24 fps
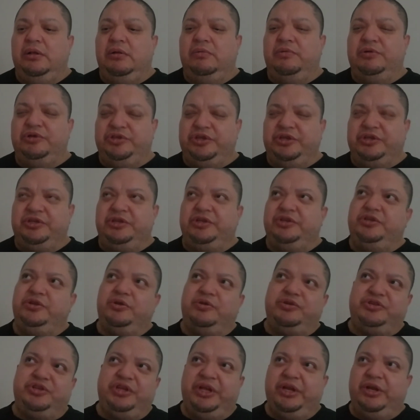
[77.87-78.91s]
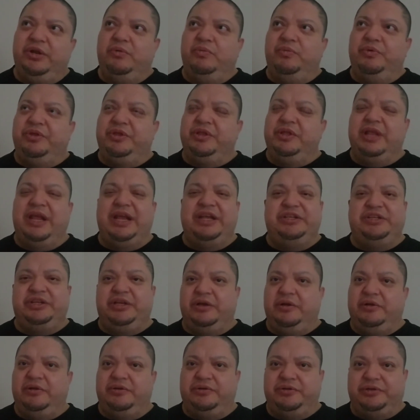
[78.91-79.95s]
which is associated with night
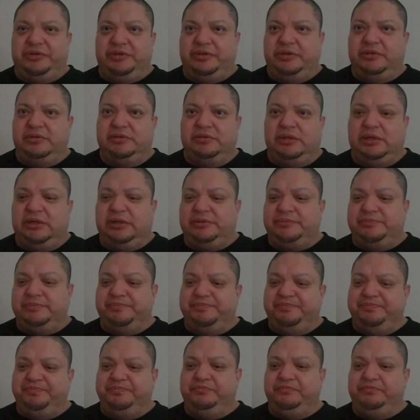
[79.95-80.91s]
terrors um,